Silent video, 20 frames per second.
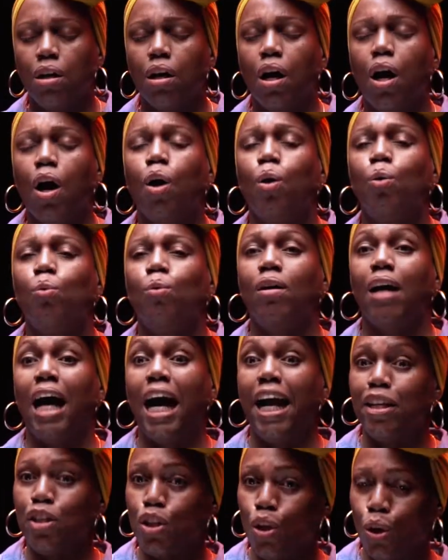Oh,
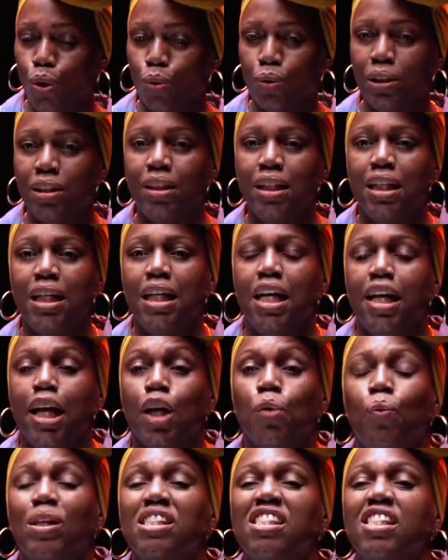I know.
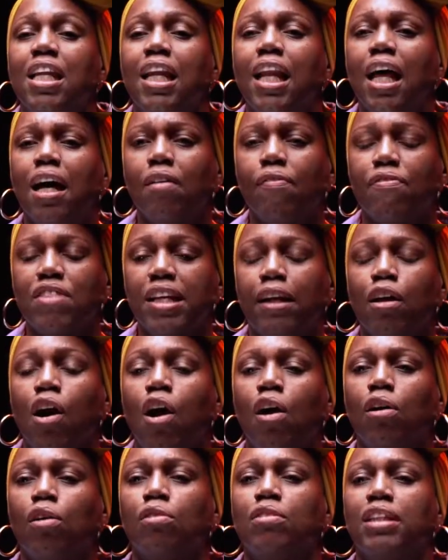It was love that
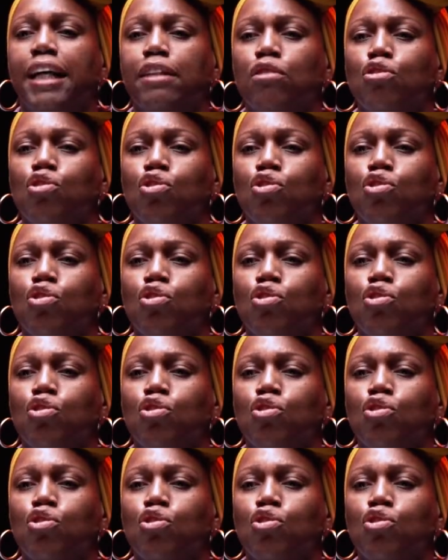hung on that